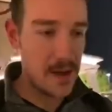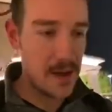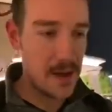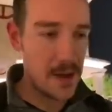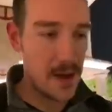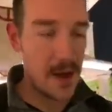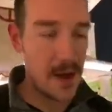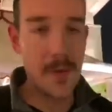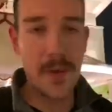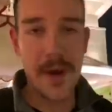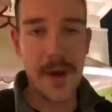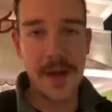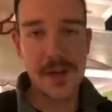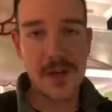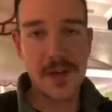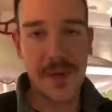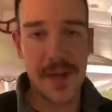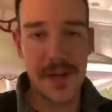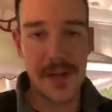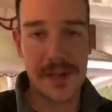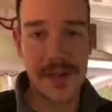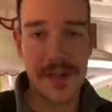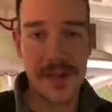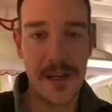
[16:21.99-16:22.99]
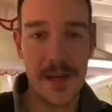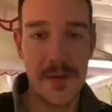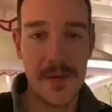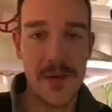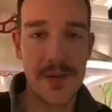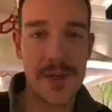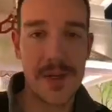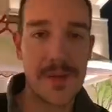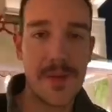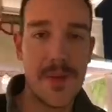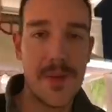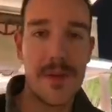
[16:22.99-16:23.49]
I'll rant about scammers
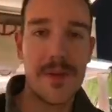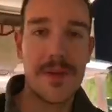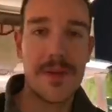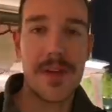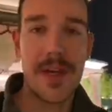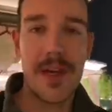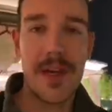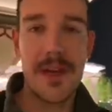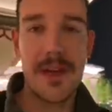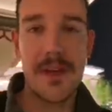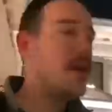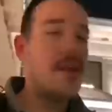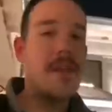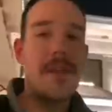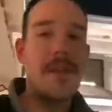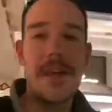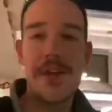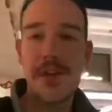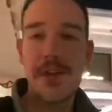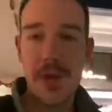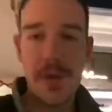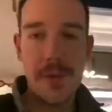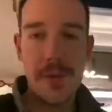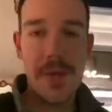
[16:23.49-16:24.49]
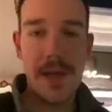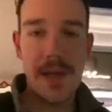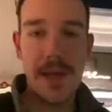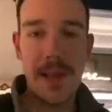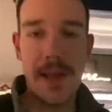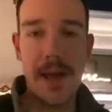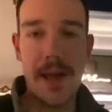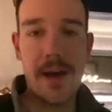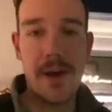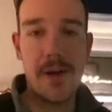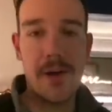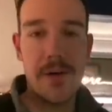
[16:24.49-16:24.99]
some other time. They shouldn't be
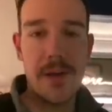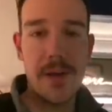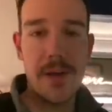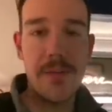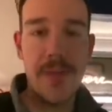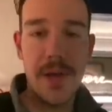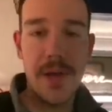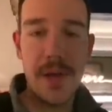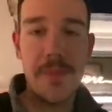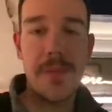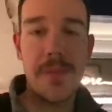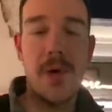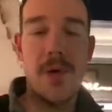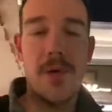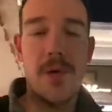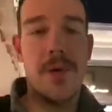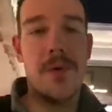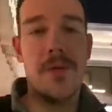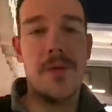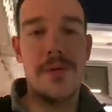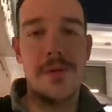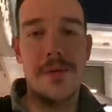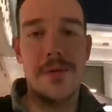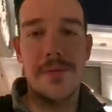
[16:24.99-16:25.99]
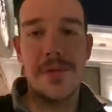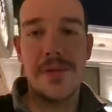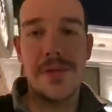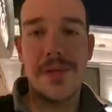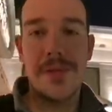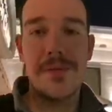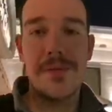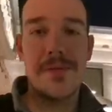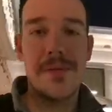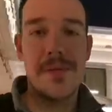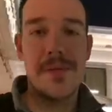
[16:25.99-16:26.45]
allowed in mini poker rooms.